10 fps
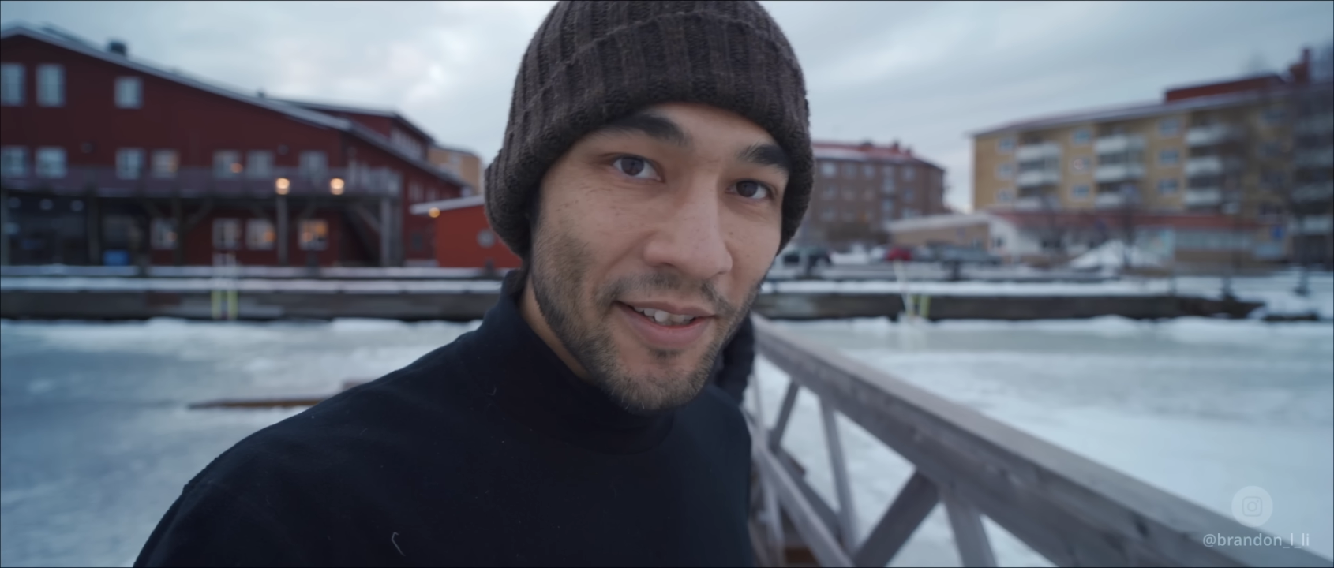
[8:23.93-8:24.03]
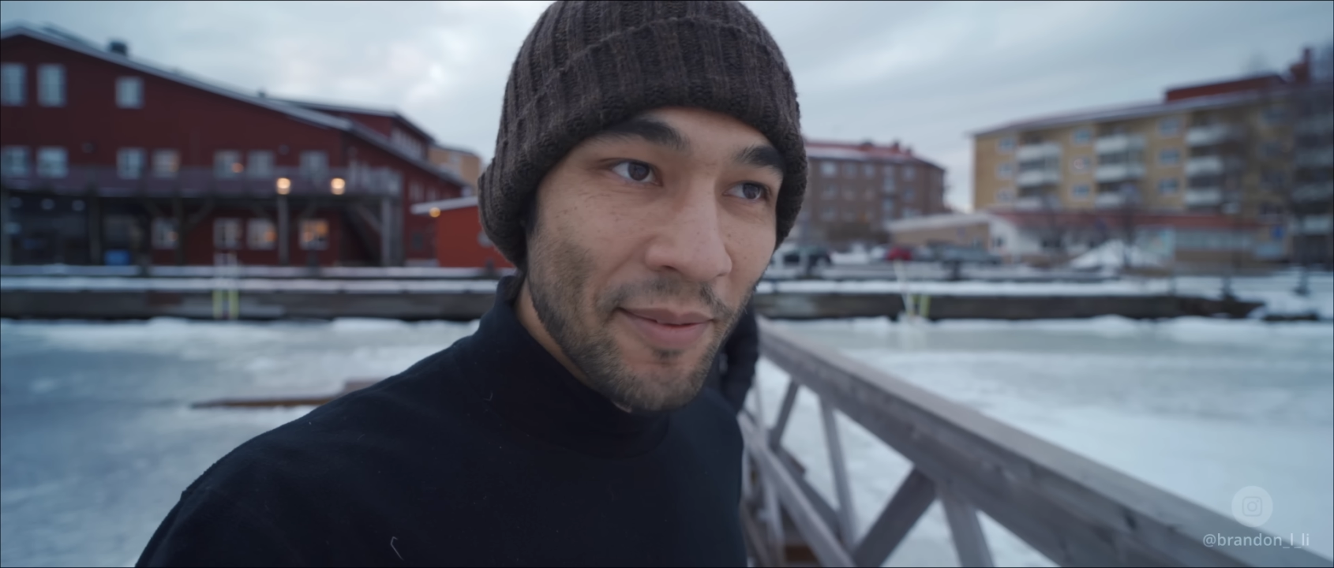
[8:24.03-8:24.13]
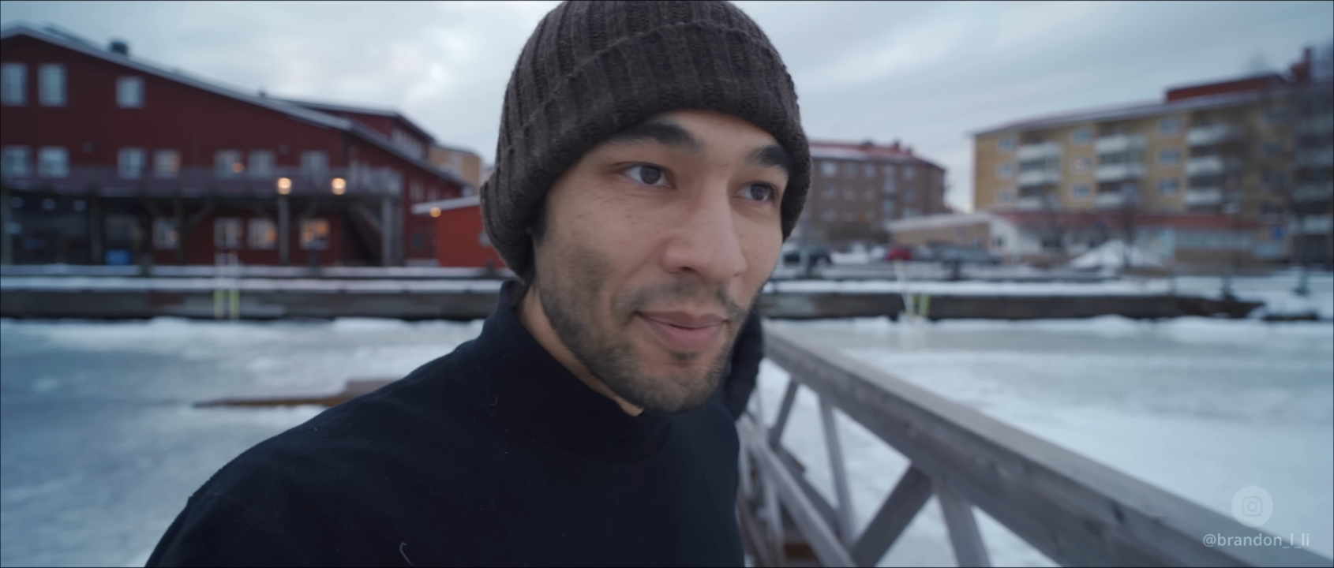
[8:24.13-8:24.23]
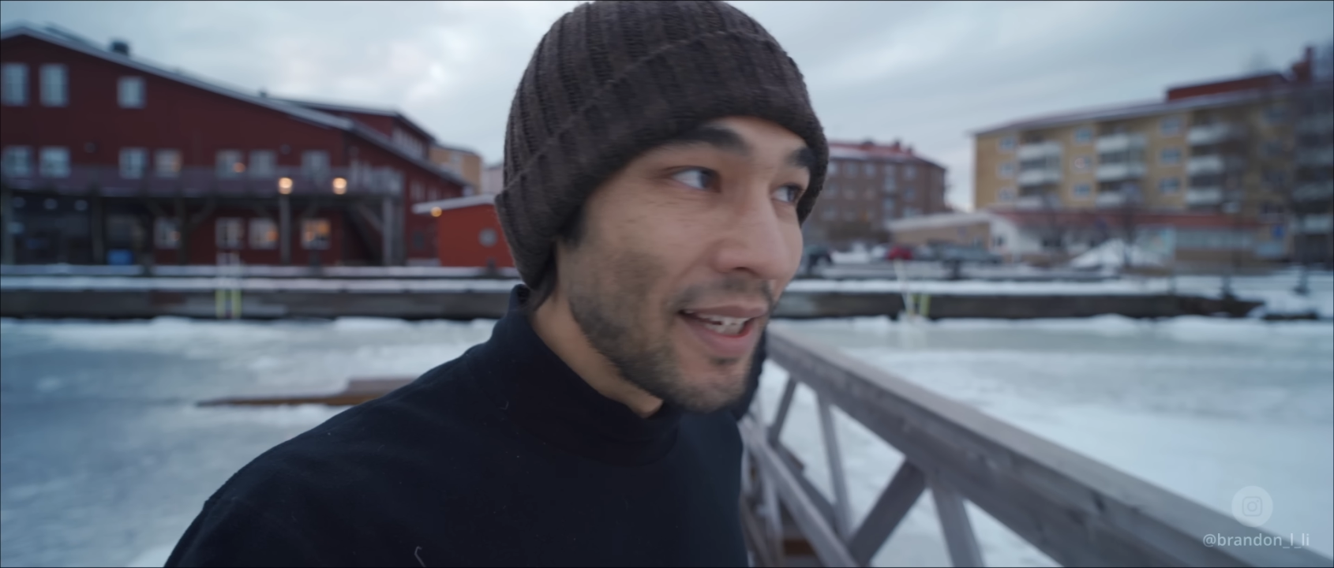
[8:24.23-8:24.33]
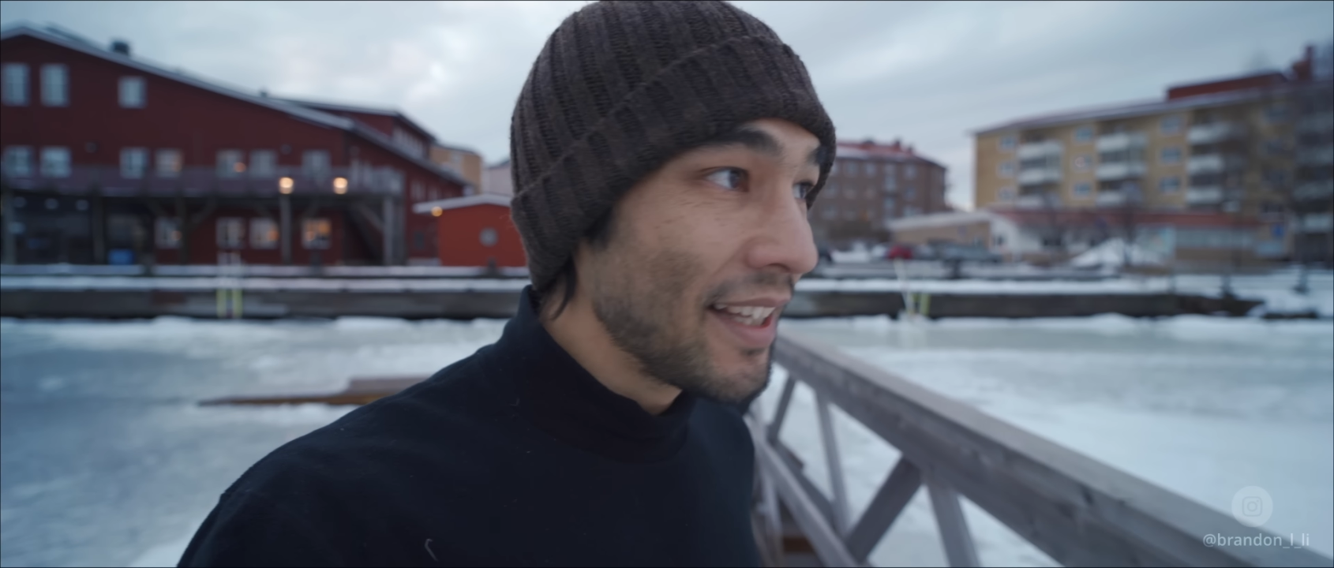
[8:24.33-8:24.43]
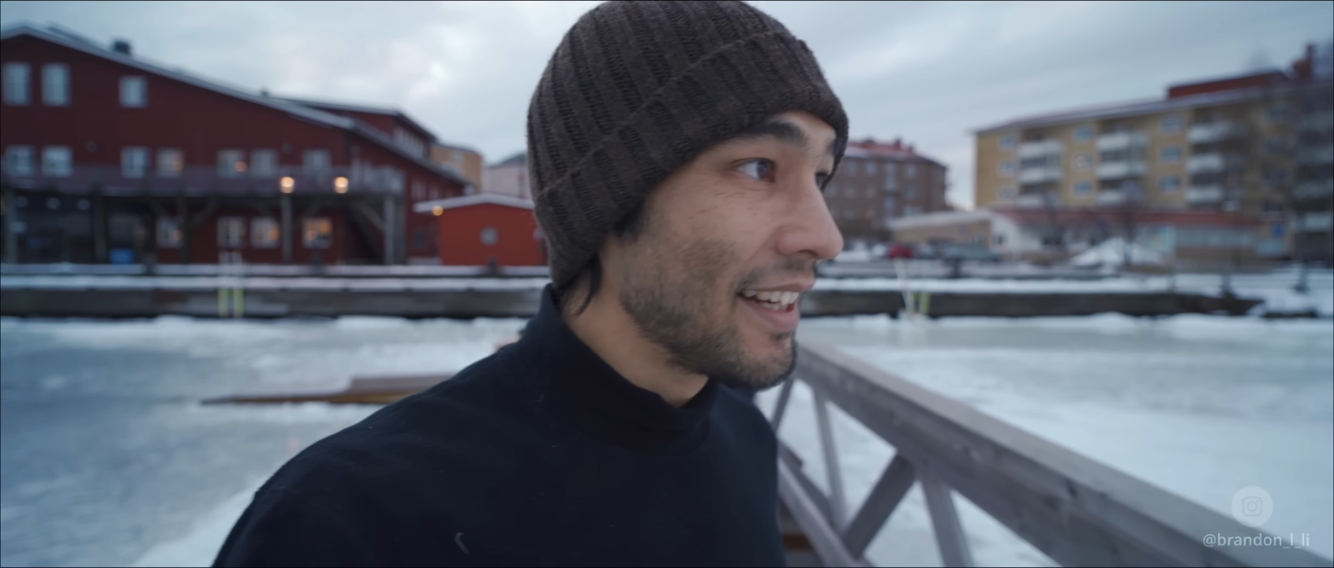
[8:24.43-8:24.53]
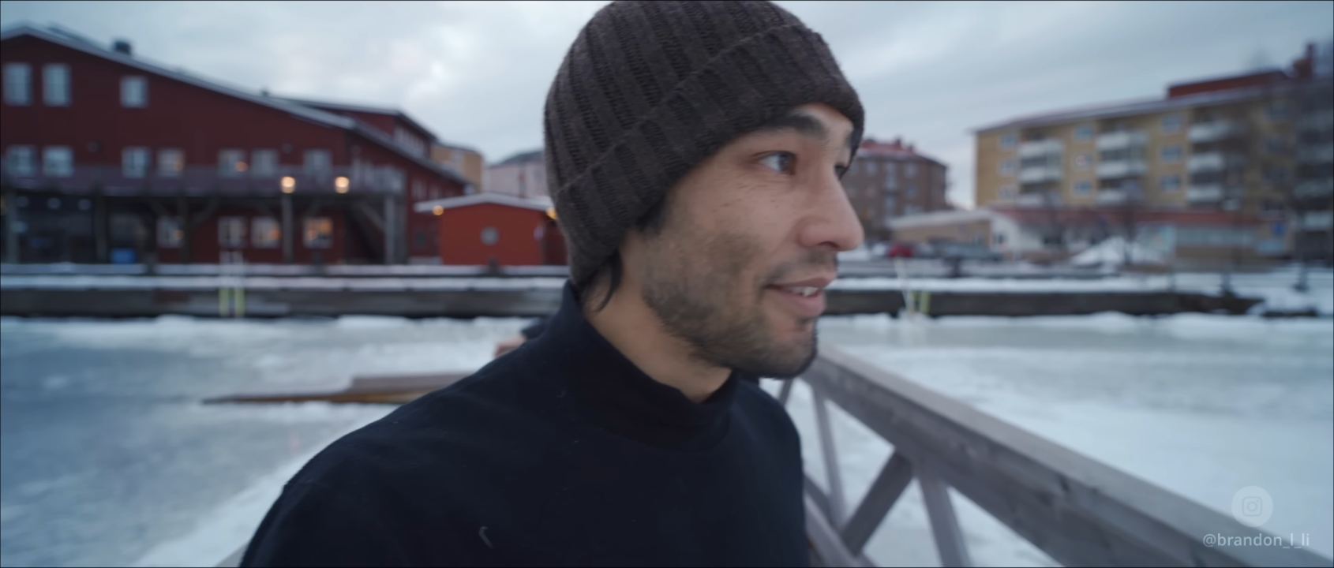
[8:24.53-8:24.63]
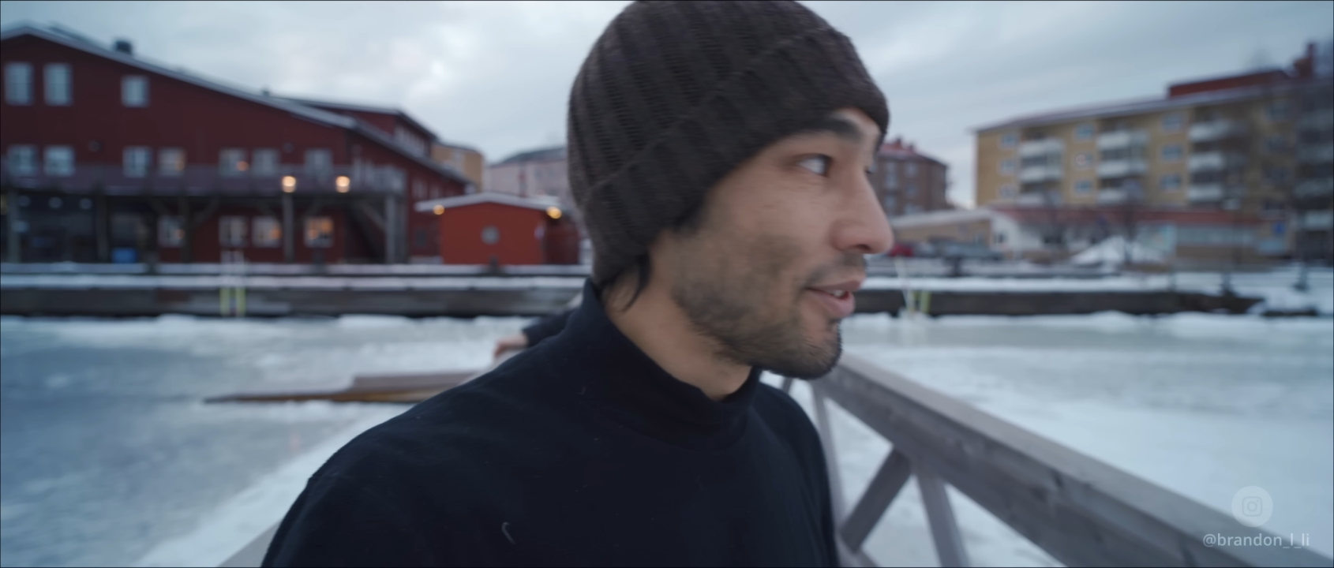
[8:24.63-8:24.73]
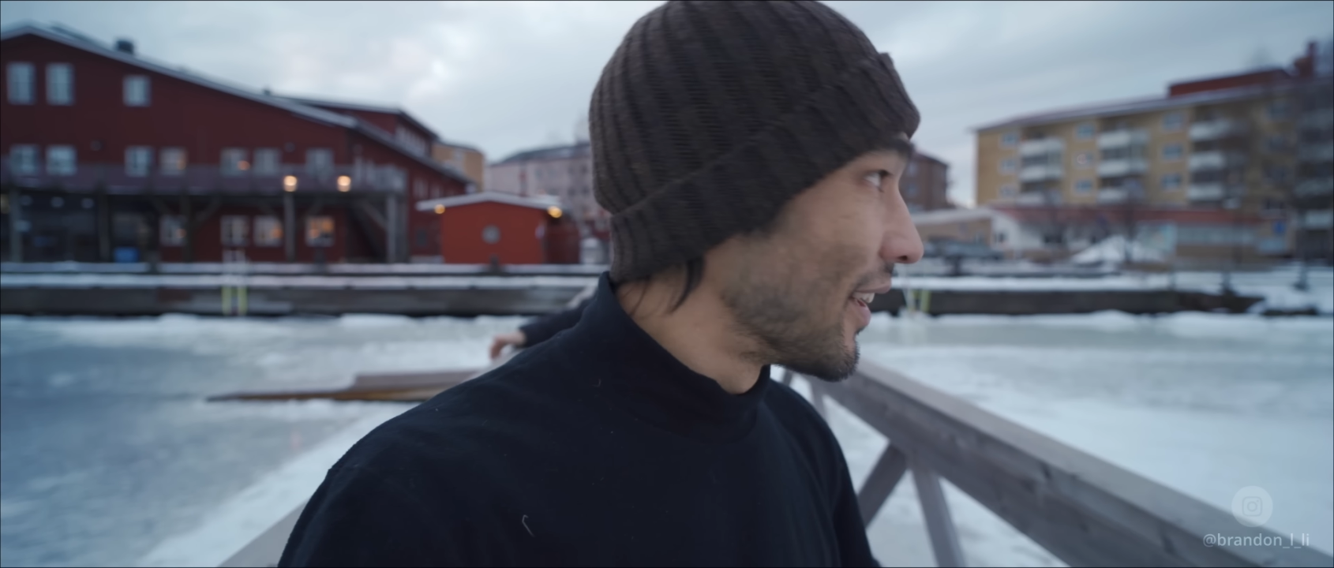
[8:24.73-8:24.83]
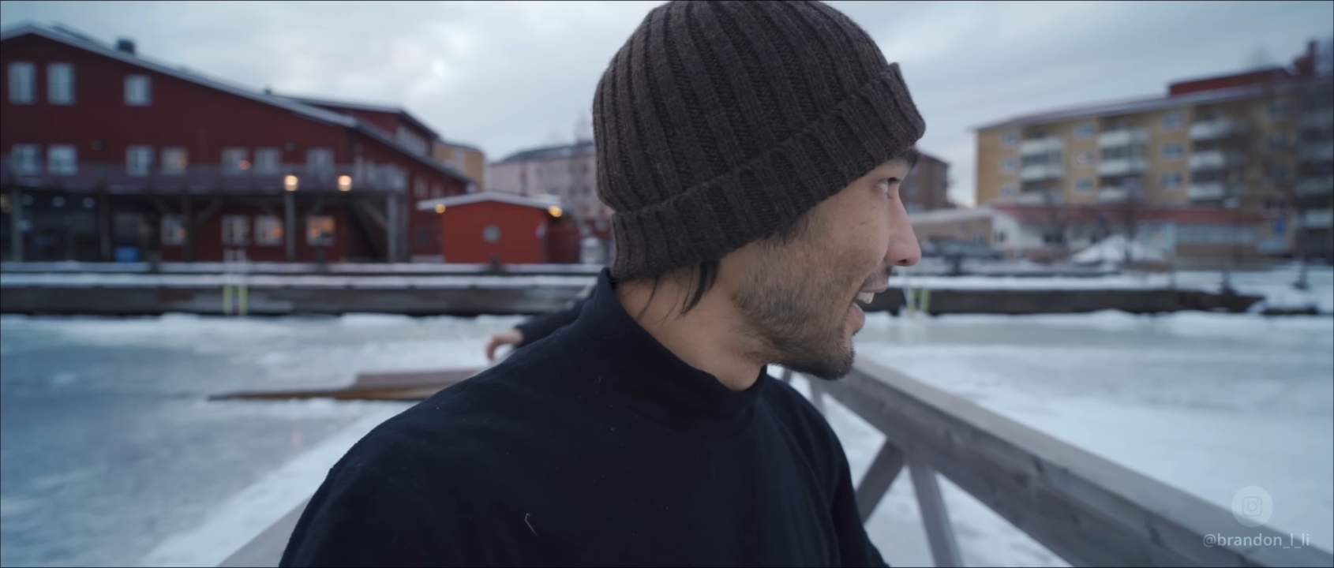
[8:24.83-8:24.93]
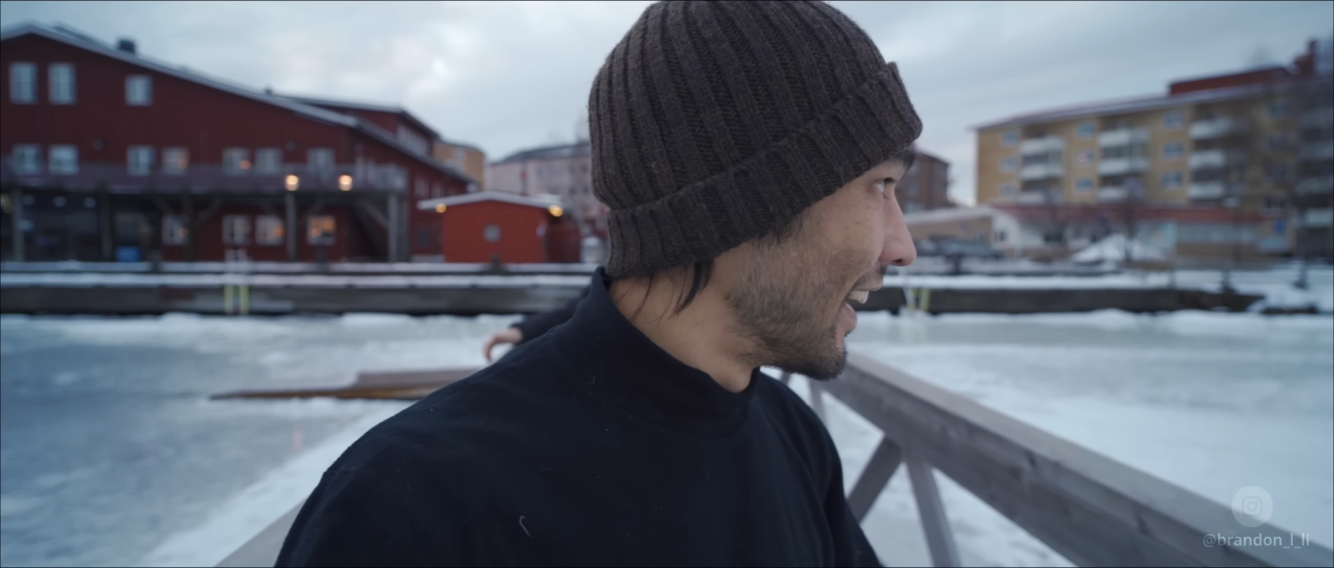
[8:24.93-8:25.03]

is completely different.